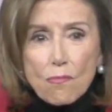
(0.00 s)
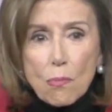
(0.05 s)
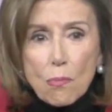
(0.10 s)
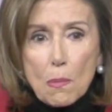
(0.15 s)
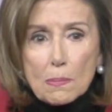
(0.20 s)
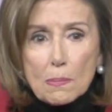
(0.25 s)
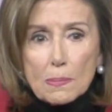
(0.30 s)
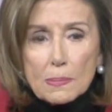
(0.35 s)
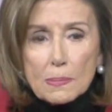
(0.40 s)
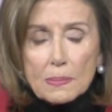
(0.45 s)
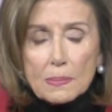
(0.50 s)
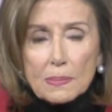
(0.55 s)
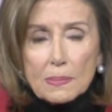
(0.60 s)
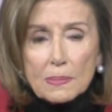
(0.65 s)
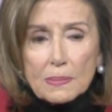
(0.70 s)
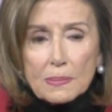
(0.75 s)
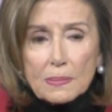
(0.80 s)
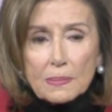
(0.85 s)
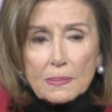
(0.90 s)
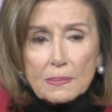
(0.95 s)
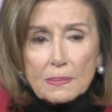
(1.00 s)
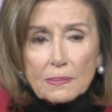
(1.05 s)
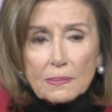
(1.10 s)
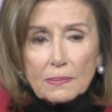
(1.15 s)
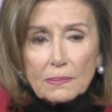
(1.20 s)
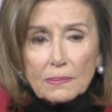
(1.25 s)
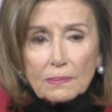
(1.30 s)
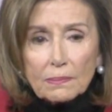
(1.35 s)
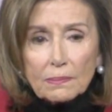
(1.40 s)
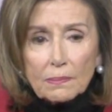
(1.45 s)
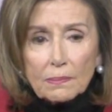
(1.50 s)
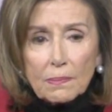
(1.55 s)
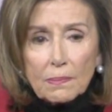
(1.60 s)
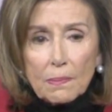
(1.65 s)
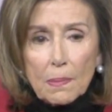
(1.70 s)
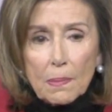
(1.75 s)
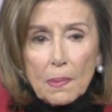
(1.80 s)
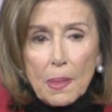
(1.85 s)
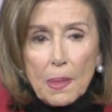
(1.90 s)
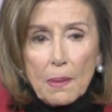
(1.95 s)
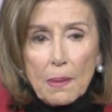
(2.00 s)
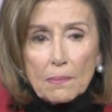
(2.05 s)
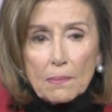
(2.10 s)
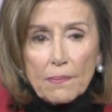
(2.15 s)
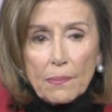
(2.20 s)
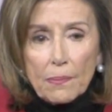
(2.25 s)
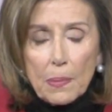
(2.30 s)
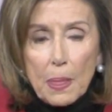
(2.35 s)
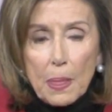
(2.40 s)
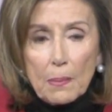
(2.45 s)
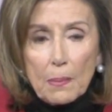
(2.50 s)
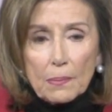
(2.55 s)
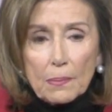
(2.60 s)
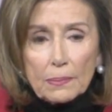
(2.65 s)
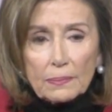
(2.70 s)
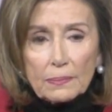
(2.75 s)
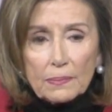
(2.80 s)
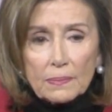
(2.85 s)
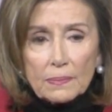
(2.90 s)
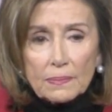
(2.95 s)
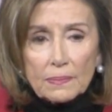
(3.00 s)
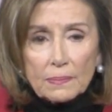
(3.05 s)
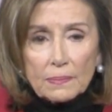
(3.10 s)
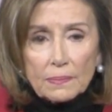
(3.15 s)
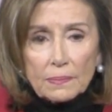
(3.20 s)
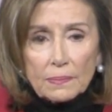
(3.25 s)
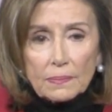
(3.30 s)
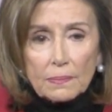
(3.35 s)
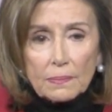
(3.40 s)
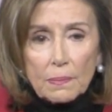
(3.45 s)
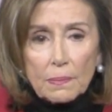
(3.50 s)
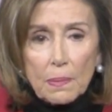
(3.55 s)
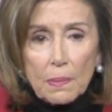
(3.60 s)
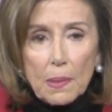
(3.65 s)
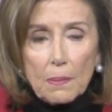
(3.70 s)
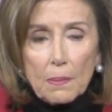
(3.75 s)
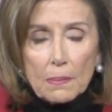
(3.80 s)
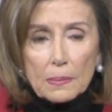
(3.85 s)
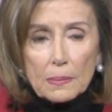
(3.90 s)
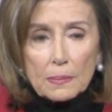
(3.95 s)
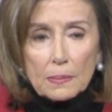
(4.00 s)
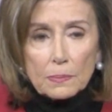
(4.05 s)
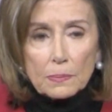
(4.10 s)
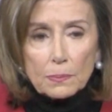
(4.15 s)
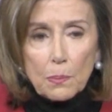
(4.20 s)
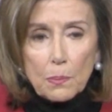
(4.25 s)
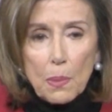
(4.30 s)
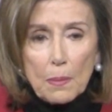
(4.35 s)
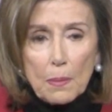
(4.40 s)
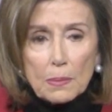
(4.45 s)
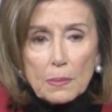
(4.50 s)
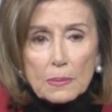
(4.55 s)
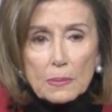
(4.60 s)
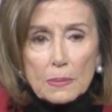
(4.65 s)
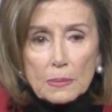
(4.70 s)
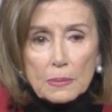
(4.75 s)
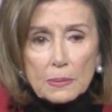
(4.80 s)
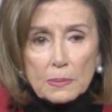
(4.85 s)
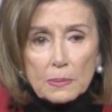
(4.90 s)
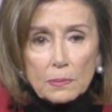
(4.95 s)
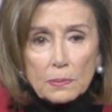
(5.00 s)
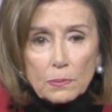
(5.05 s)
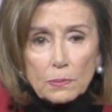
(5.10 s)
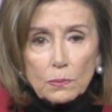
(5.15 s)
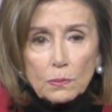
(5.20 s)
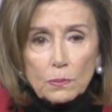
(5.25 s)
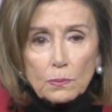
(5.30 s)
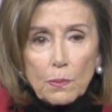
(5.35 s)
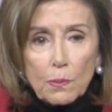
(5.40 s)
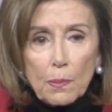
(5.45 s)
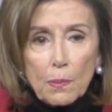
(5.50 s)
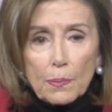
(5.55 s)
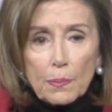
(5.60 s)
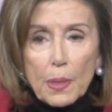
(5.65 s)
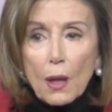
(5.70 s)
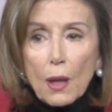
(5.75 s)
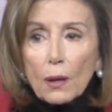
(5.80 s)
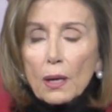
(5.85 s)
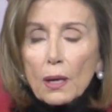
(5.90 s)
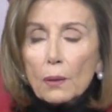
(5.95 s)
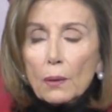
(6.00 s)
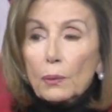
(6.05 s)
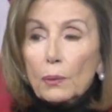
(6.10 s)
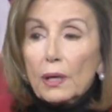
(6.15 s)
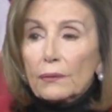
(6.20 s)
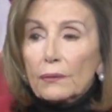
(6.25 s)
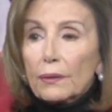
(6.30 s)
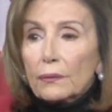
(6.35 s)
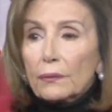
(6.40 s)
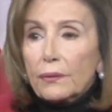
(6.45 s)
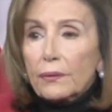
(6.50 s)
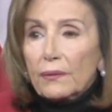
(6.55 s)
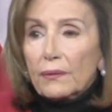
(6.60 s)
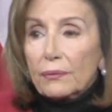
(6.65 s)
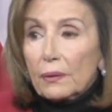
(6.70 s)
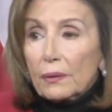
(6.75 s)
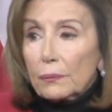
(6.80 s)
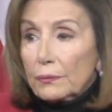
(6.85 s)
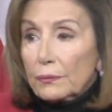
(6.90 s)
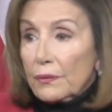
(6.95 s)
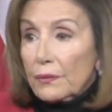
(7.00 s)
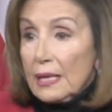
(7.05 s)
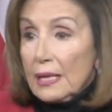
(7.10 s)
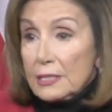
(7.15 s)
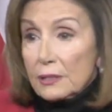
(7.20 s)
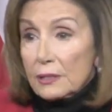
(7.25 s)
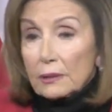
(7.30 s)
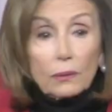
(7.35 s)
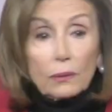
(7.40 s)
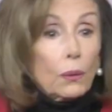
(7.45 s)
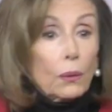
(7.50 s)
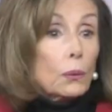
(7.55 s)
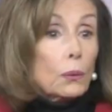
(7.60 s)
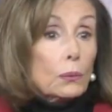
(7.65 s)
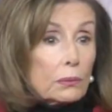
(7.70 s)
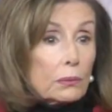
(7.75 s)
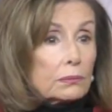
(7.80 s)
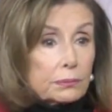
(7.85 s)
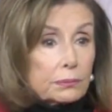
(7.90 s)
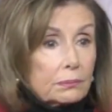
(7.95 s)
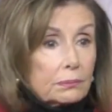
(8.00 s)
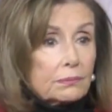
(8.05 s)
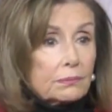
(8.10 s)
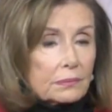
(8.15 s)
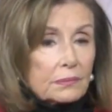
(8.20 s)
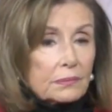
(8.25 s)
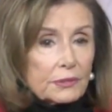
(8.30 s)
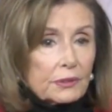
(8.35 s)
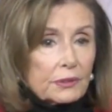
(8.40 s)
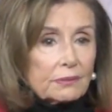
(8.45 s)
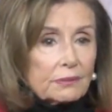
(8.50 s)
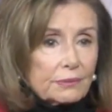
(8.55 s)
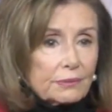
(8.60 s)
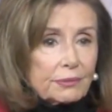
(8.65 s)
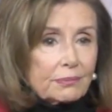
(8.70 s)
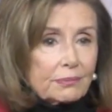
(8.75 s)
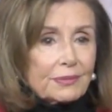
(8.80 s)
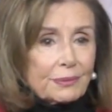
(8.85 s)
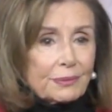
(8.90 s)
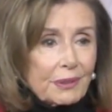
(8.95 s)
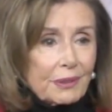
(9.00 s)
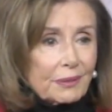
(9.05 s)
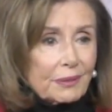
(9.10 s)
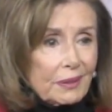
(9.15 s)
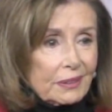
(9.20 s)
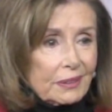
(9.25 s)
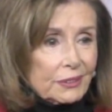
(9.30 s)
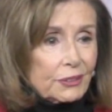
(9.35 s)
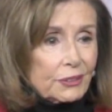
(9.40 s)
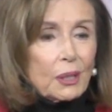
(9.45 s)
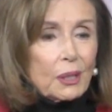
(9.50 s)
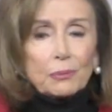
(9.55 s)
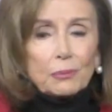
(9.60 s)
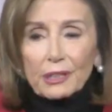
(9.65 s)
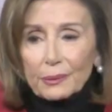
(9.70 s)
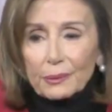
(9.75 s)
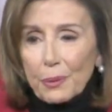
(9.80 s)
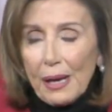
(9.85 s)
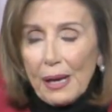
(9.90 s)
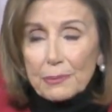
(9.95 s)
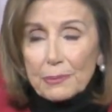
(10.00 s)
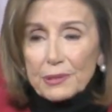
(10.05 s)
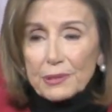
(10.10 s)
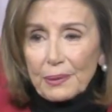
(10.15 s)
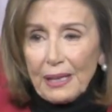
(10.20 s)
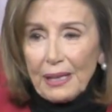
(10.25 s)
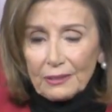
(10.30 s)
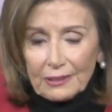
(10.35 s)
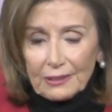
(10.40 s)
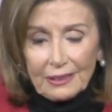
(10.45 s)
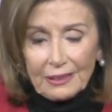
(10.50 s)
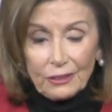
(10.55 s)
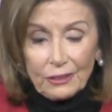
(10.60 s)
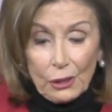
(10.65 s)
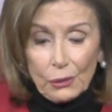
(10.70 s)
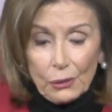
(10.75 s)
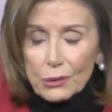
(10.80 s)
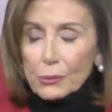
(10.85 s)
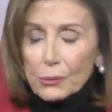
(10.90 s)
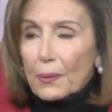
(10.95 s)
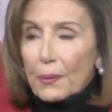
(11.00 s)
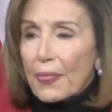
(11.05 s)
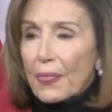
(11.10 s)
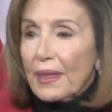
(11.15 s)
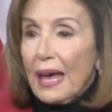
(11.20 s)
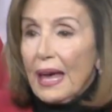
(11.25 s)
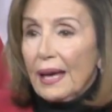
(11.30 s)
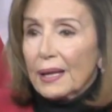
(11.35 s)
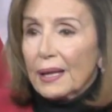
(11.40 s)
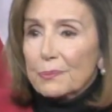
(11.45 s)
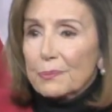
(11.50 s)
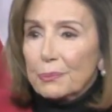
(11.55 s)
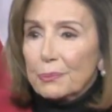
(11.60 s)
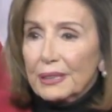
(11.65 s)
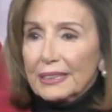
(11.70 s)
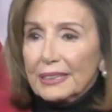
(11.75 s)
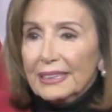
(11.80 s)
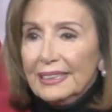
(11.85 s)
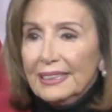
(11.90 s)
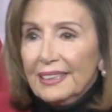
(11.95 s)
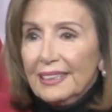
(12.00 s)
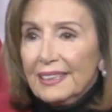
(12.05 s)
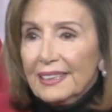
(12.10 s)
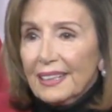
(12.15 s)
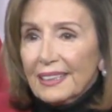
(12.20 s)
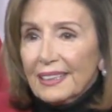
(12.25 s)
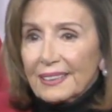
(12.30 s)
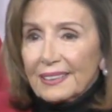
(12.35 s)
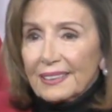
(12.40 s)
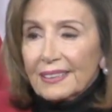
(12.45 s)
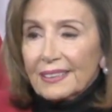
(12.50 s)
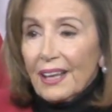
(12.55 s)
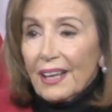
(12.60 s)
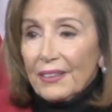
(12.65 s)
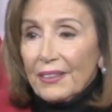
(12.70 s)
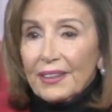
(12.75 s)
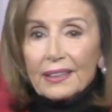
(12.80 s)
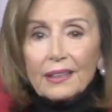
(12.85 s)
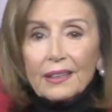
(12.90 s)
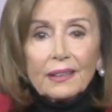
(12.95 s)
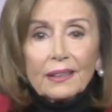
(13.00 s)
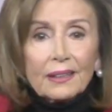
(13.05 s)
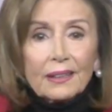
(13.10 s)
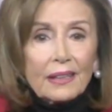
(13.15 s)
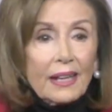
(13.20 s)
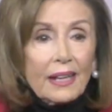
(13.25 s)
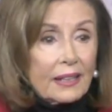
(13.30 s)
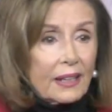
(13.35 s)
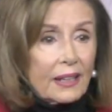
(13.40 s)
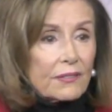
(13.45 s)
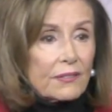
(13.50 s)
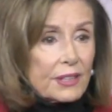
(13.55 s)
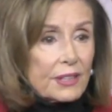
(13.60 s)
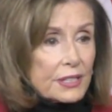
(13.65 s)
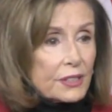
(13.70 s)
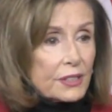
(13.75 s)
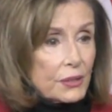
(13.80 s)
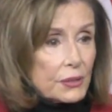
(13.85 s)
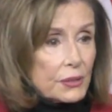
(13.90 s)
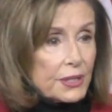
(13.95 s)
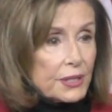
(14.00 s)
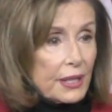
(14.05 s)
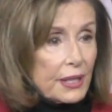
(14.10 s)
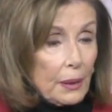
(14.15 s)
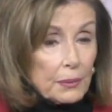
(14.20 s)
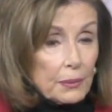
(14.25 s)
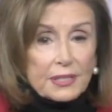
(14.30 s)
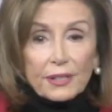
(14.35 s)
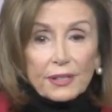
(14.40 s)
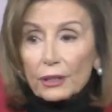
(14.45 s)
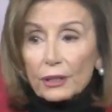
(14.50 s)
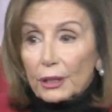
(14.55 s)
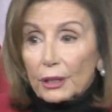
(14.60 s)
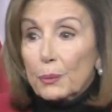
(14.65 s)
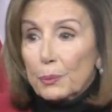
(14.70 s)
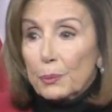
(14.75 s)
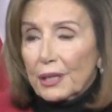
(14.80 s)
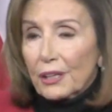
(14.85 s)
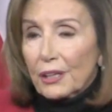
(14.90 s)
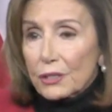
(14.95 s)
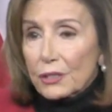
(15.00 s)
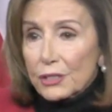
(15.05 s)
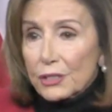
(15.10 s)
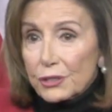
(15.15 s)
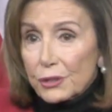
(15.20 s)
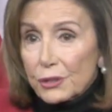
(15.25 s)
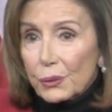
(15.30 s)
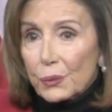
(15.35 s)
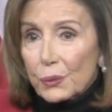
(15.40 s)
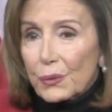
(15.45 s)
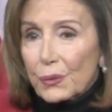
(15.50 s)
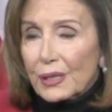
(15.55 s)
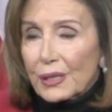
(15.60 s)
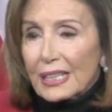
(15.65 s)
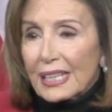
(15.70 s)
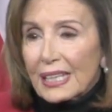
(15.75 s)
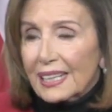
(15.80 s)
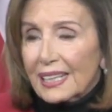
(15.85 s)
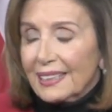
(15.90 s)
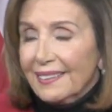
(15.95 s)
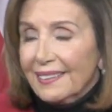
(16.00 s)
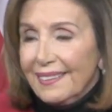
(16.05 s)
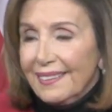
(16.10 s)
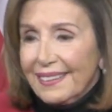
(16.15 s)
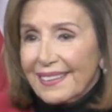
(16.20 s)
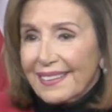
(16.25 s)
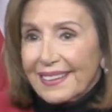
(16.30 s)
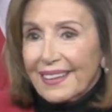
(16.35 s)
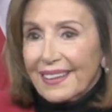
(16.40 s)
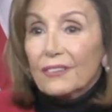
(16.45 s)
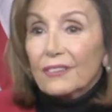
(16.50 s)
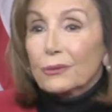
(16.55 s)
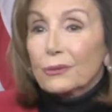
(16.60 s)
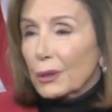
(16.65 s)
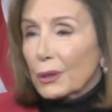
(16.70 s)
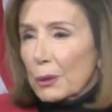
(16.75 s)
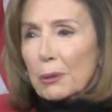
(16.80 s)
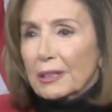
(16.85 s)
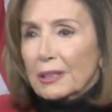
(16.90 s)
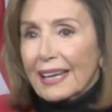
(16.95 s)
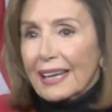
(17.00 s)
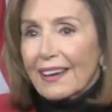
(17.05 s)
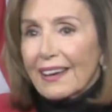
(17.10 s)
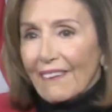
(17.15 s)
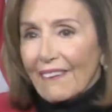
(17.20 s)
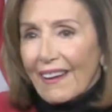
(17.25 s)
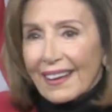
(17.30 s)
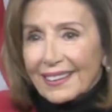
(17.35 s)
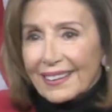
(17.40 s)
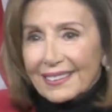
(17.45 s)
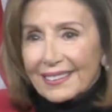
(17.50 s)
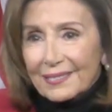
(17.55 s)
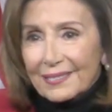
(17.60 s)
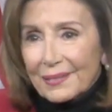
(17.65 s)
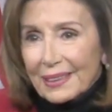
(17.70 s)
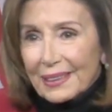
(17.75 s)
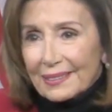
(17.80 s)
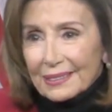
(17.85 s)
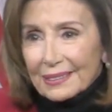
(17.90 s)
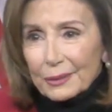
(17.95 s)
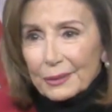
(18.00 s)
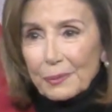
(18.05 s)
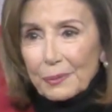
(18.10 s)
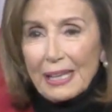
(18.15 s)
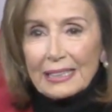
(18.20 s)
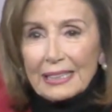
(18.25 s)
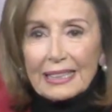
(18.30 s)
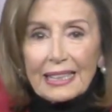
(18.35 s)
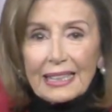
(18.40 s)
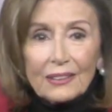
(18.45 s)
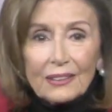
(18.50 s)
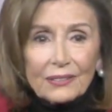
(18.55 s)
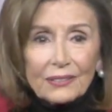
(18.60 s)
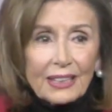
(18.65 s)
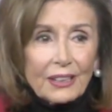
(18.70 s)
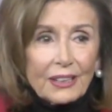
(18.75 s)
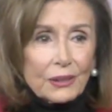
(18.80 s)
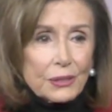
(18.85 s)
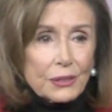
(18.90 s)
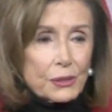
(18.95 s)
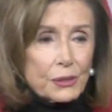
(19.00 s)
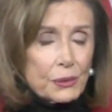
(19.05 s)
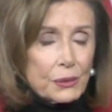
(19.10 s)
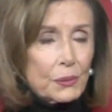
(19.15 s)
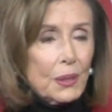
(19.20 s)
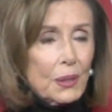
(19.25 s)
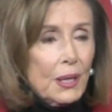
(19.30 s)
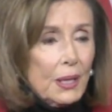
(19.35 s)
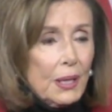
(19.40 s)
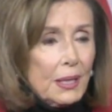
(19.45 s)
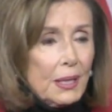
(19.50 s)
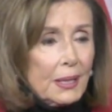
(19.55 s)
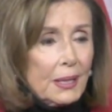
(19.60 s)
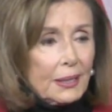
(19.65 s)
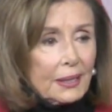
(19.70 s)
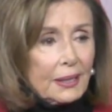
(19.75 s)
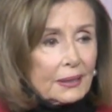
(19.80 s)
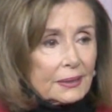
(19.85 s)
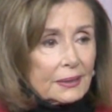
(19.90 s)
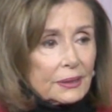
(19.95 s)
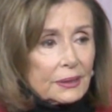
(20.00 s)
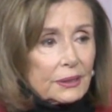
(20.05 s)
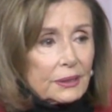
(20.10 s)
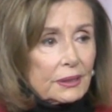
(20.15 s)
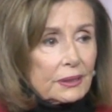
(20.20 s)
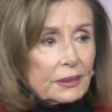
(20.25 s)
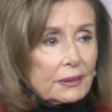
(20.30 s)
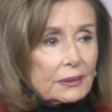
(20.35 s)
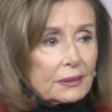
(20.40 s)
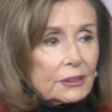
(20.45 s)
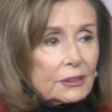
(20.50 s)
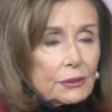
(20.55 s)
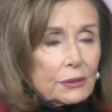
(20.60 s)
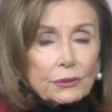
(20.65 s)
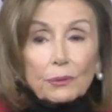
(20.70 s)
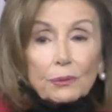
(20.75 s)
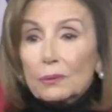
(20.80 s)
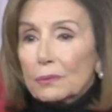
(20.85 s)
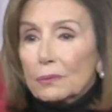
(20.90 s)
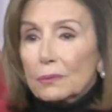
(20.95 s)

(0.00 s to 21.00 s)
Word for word: back on your decades in leadership, how do you want your legacy, your time serving in leadership, to be remembered? Well, that's a whole uh, subject. Perhaps I'll close with that, but. Uh, nothing in any of the years that I was there compares to the uh, Affordable Care Act, expanding health care to, uh, to